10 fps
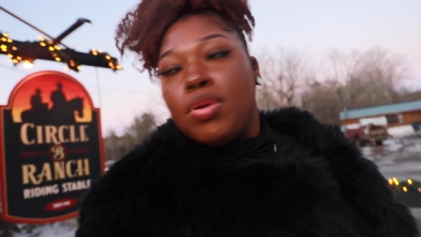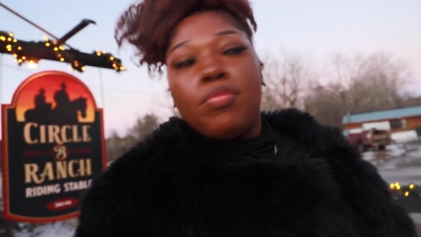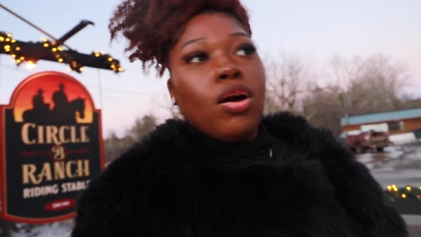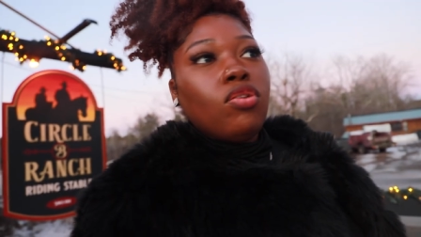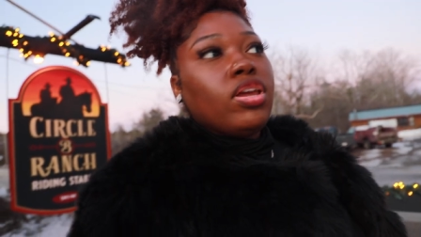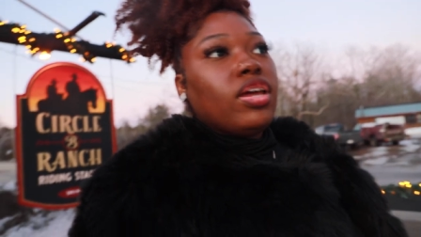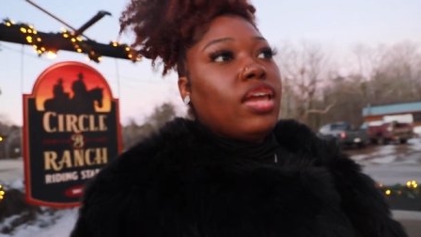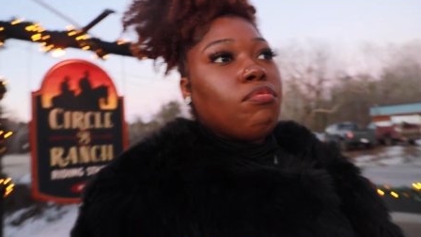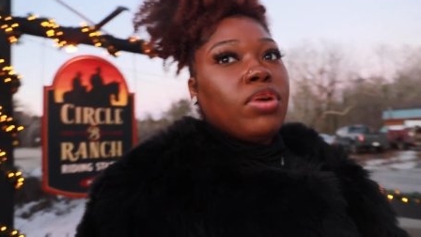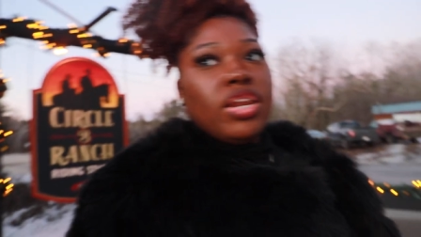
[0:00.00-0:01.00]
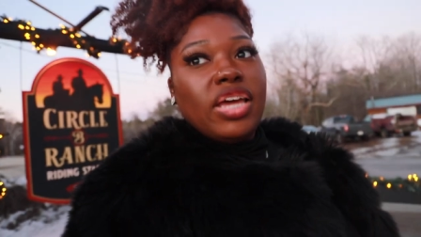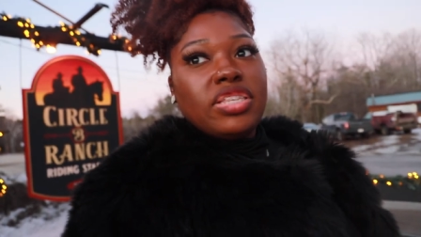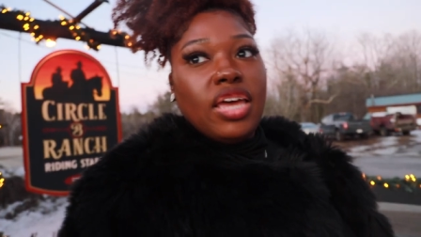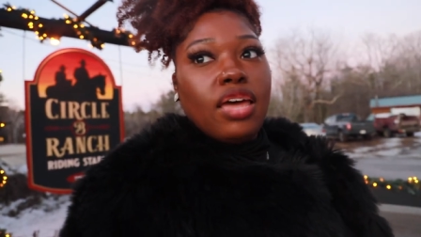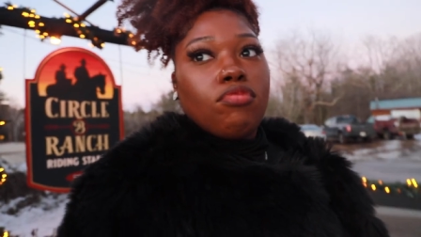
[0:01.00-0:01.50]
people on there, they booked that
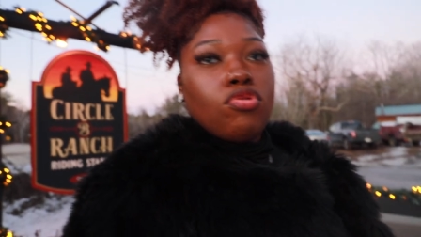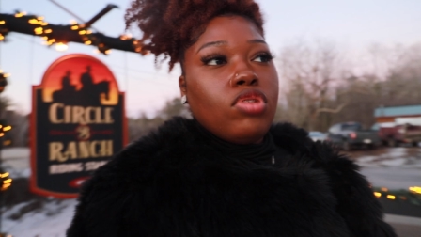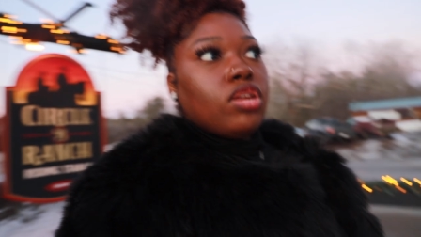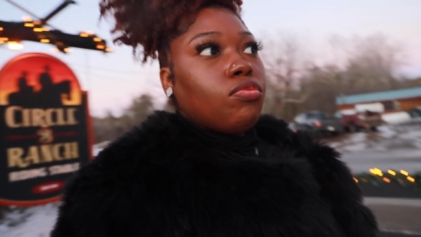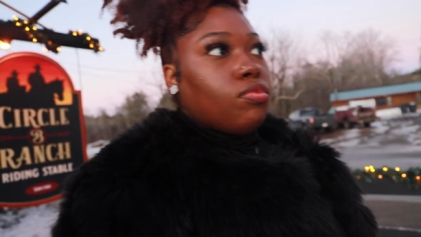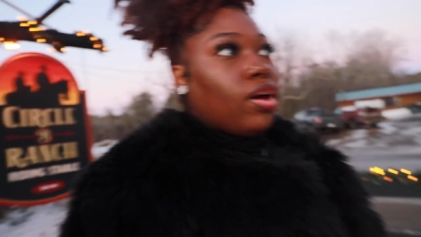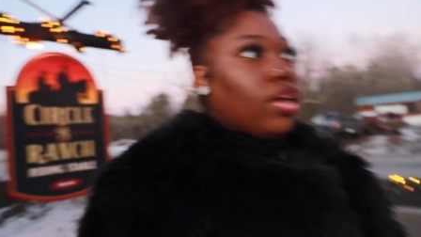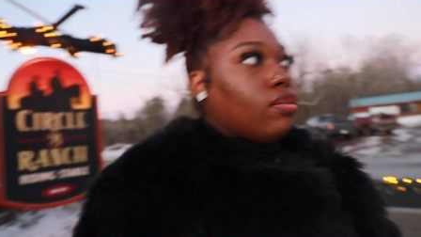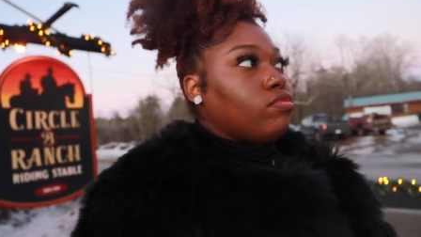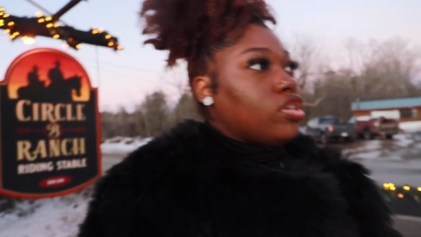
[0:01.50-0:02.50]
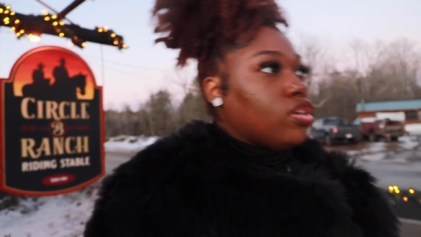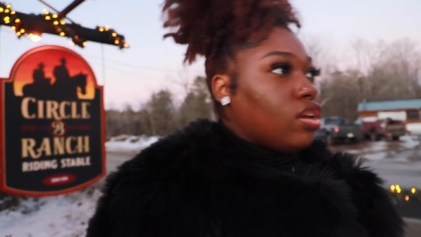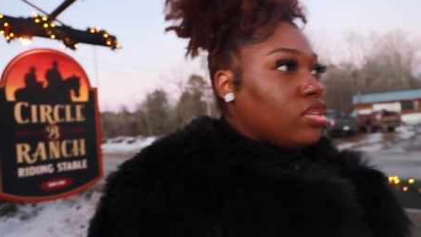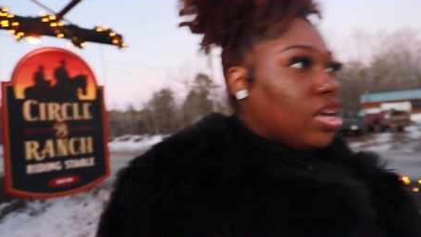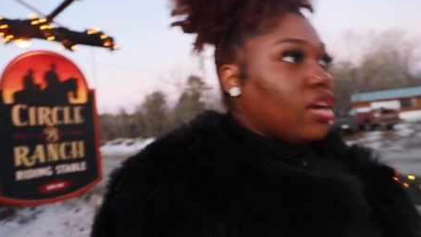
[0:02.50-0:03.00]
time. You need to wait until
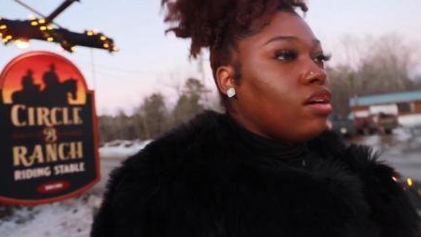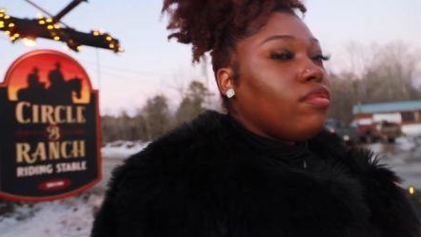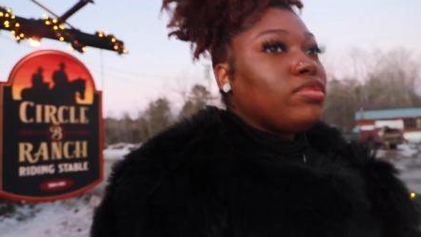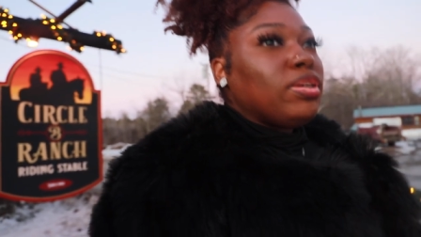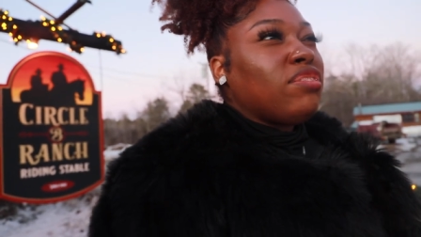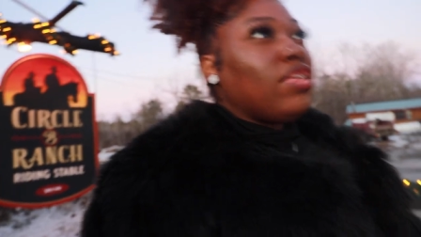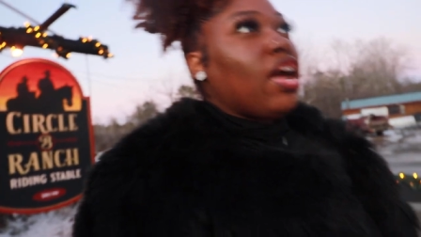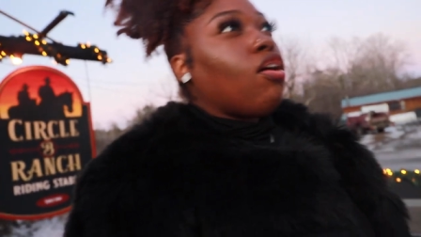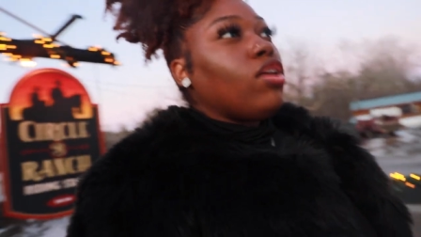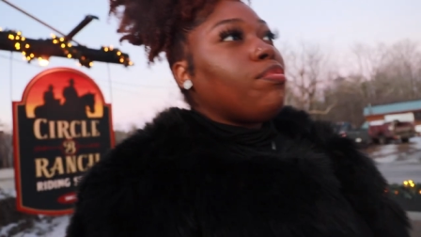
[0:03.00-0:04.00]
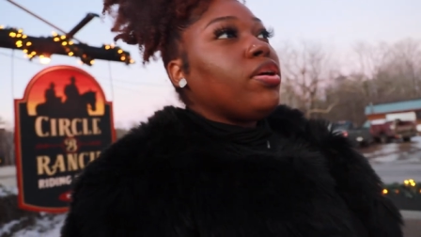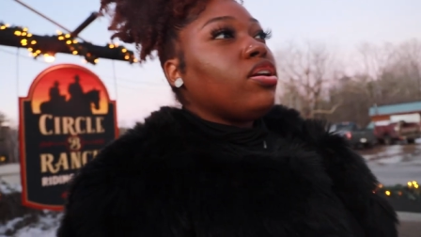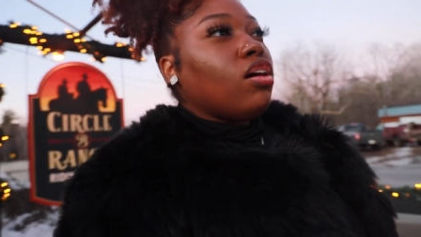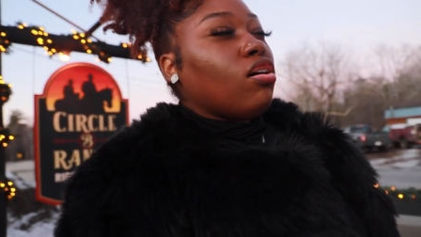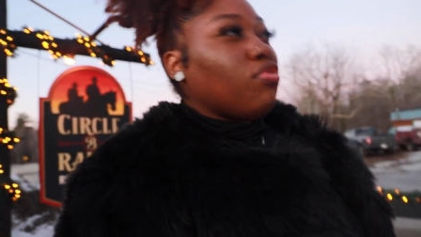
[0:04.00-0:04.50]
your time comes, especially if they already
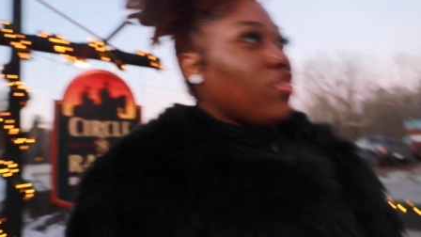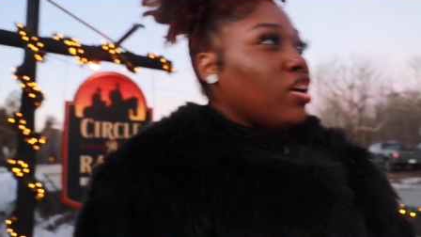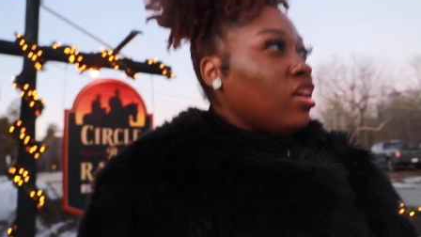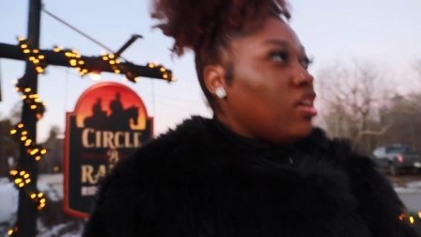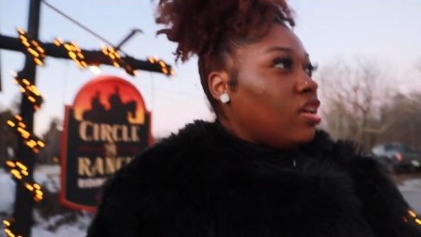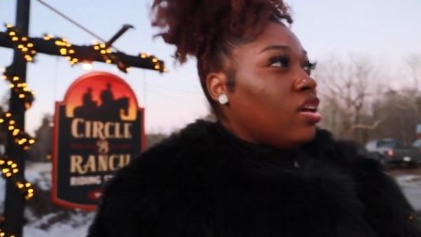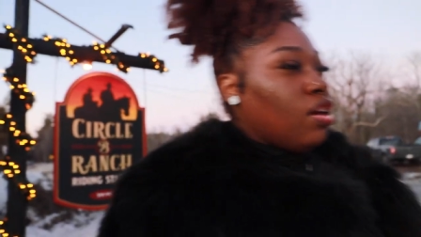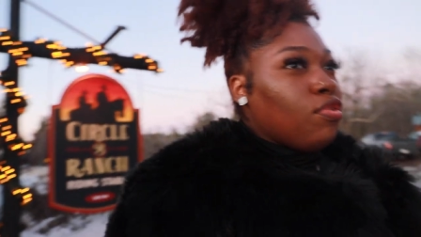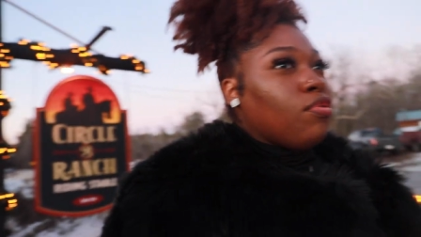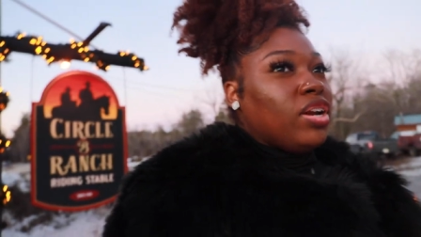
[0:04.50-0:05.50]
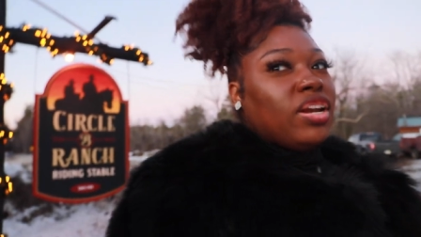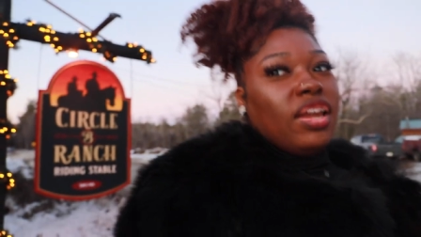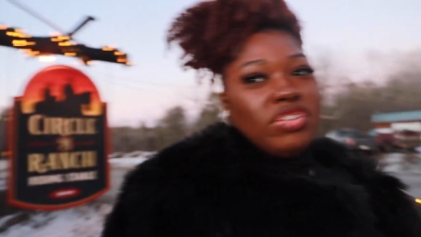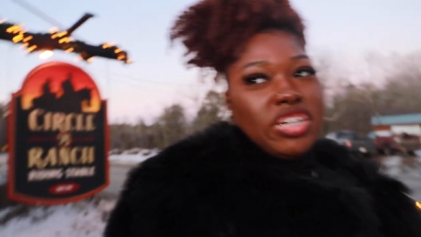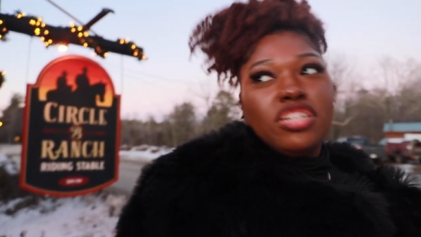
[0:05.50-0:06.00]
pulled off. If you would have
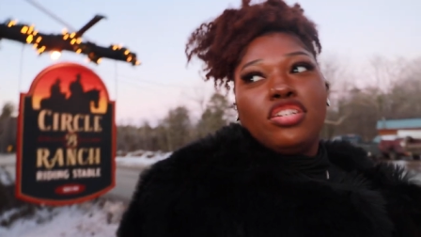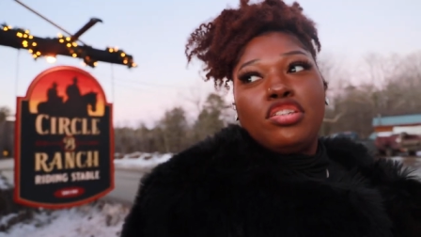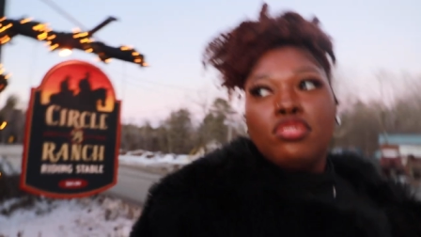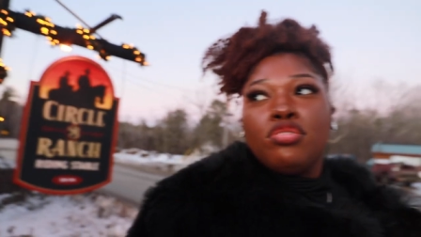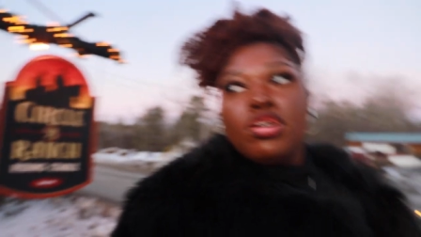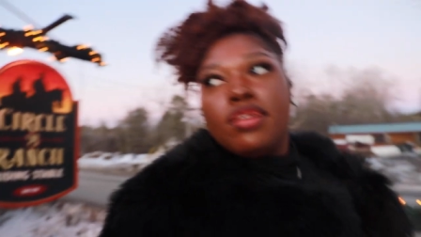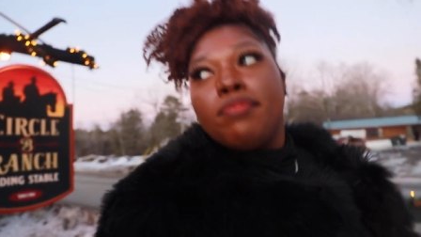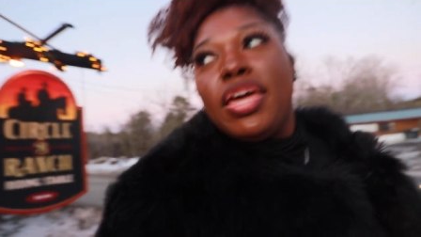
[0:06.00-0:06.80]
never changed your shoes, you could have